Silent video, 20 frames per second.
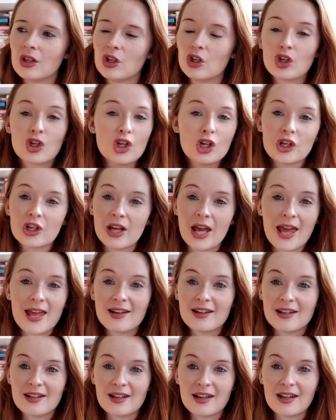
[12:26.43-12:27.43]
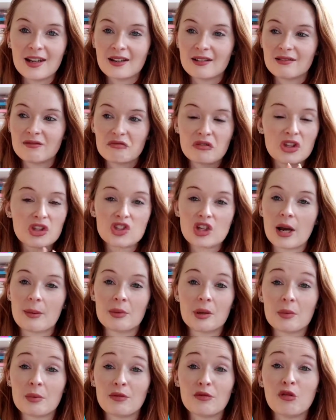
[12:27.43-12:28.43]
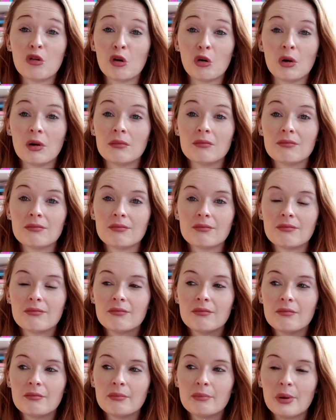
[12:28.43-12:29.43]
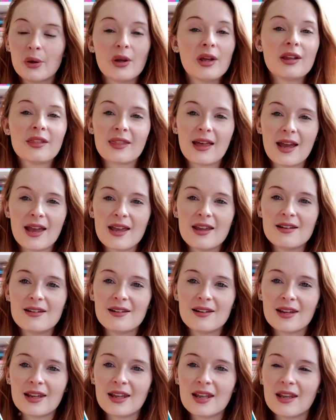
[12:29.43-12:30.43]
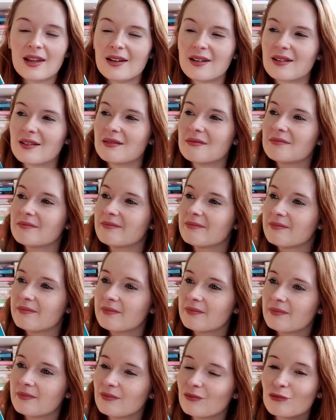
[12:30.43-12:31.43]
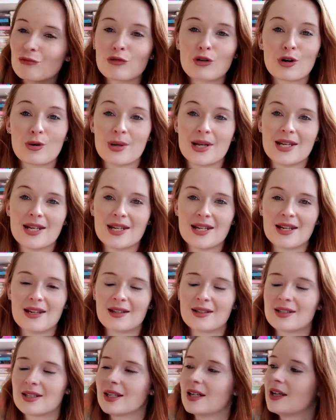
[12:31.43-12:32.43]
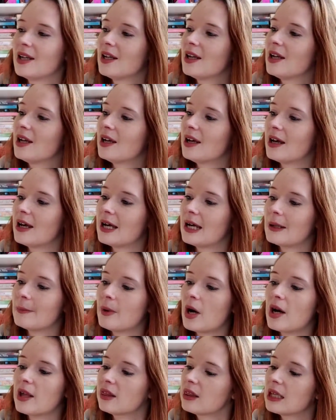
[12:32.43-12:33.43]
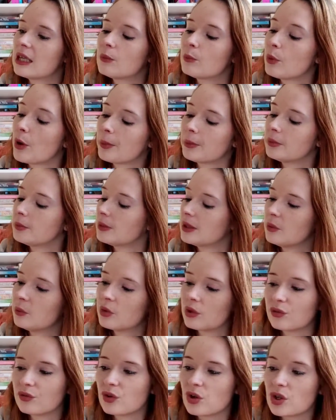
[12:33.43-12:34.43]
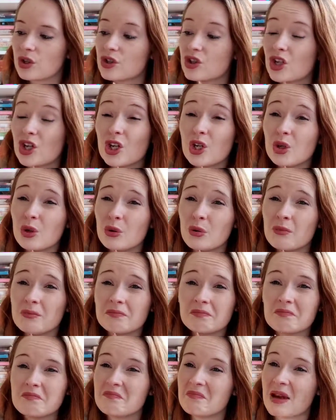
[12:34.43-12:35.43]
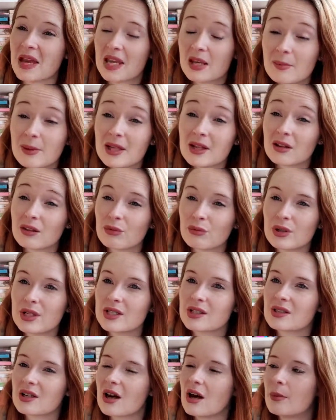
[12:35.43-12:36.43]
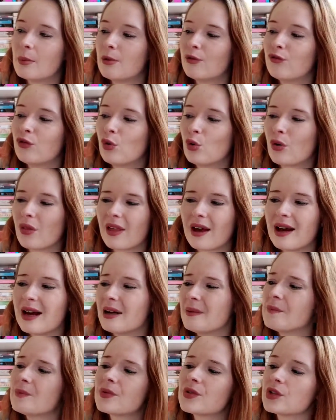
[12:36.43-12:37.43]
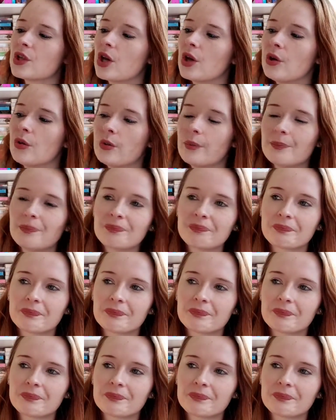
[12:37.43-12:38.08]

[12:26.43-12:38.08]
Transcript: you could have ended it the chapter before. Putting that ending in ruined it. I think it probably would have got a 2, maybe a 3 star before that. So